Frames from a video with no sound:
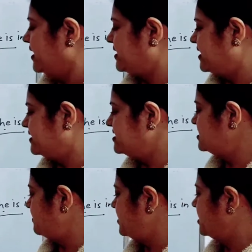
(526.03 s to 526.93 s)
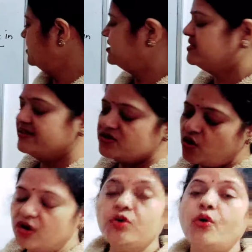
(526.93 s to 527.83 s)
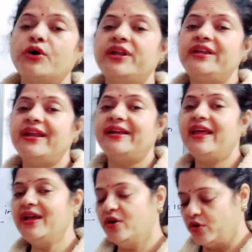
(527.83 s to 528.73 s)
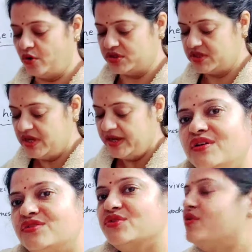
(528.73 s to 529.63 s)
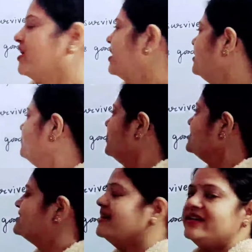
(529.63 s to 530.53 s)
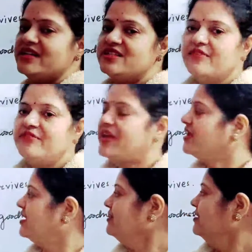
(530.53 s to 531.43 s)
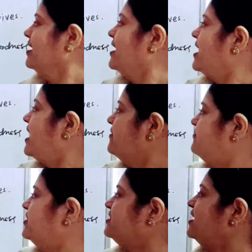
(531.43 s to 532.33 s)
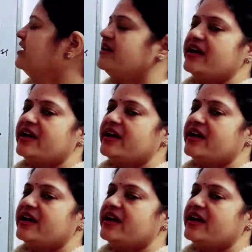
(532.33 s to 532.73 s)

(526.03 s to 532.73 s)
attend the seminar. This is called coordinating clause. So again one sentence I have taken, everything